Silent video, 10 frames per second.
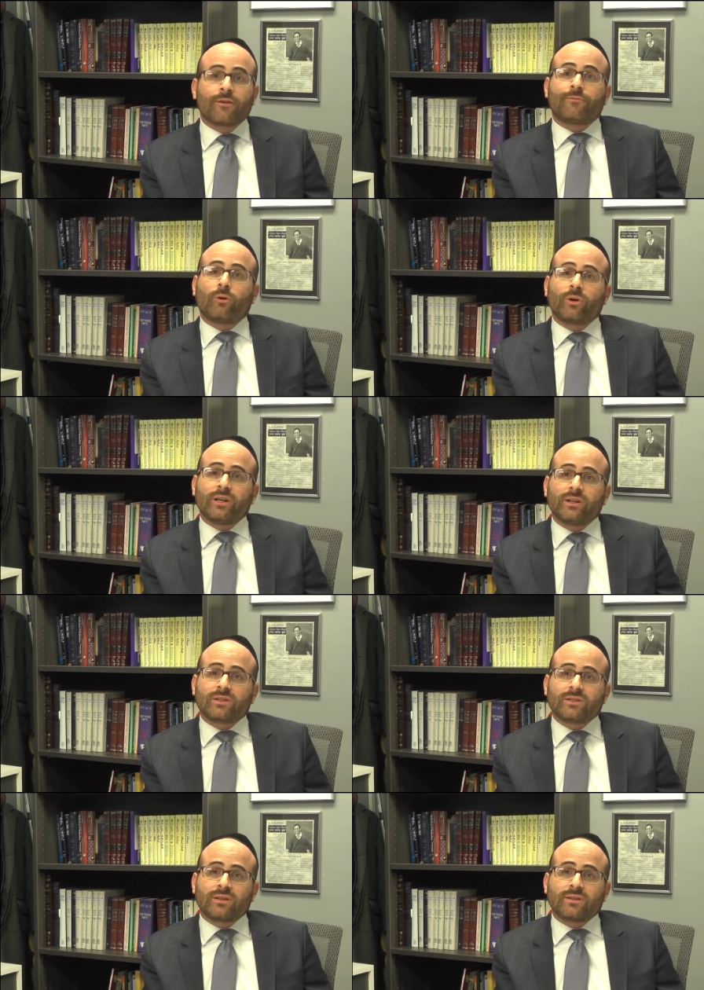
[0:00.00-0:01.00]
The 40
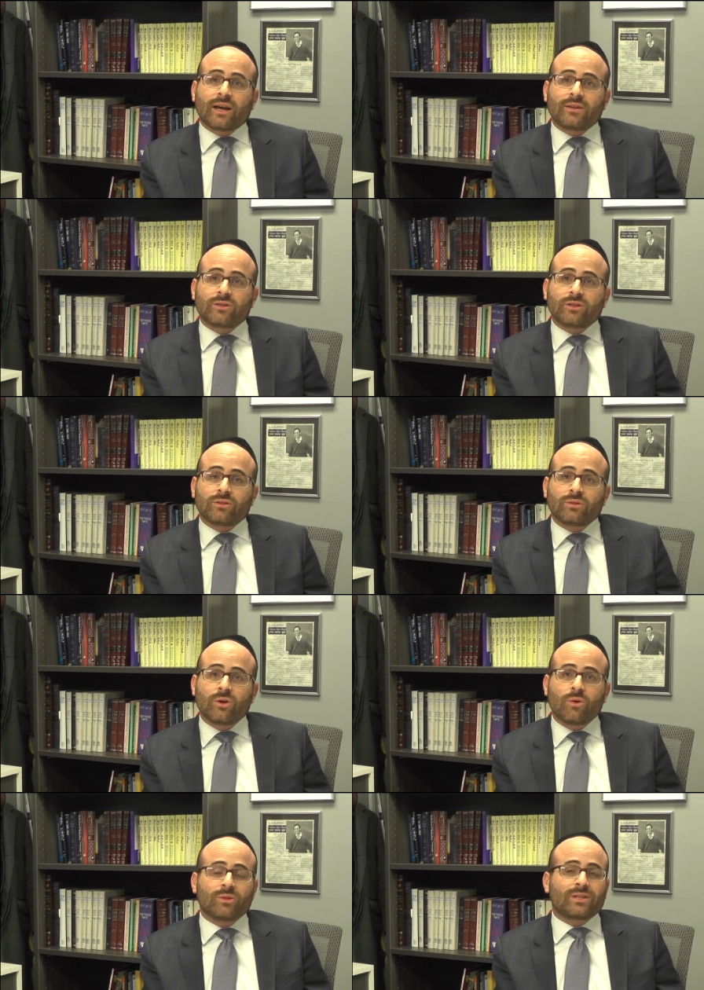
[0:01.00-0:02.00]
years in the desert
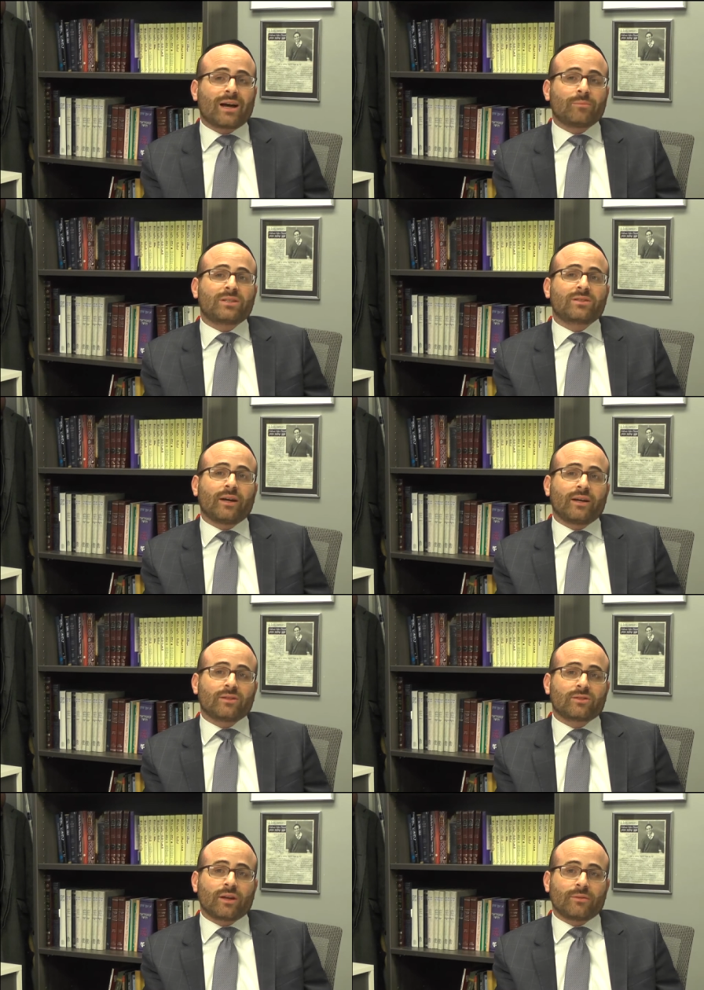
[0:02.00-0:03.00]
was Am
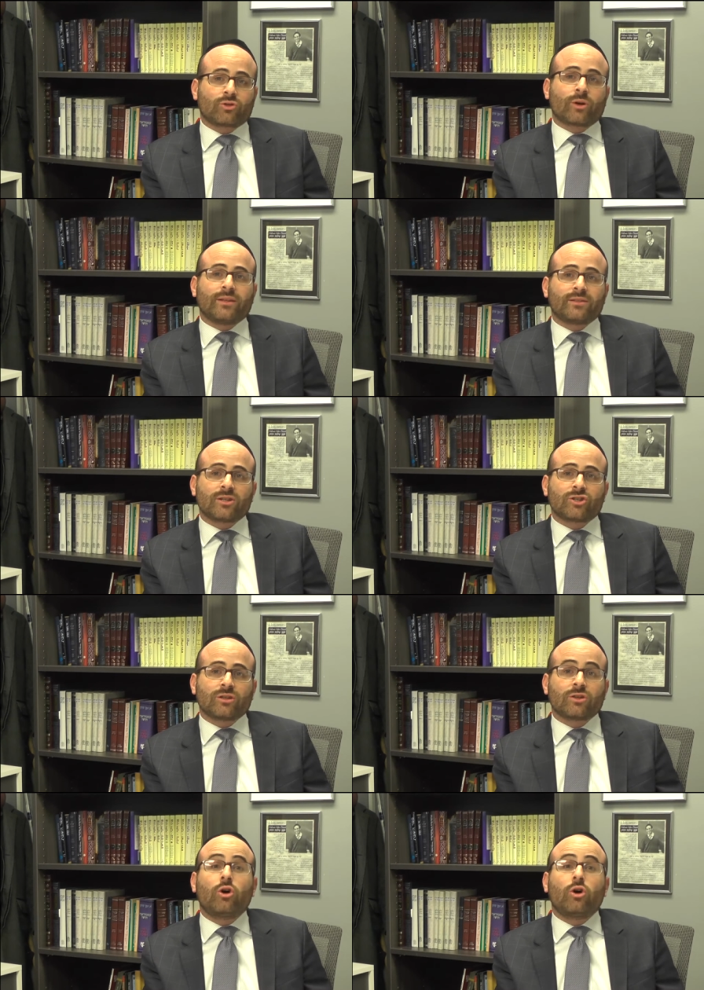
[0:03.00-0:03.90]
Yisrael's transition.